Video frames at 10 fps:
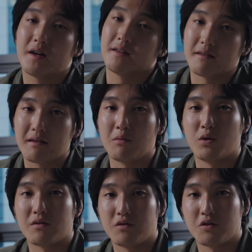that in the same
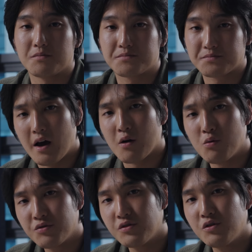workflow. I
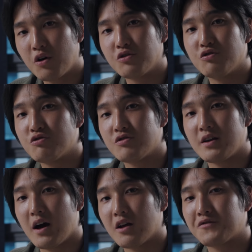also don't
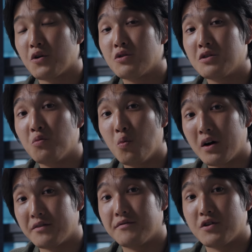usually ask for only
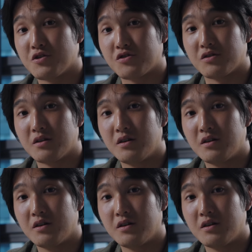one version.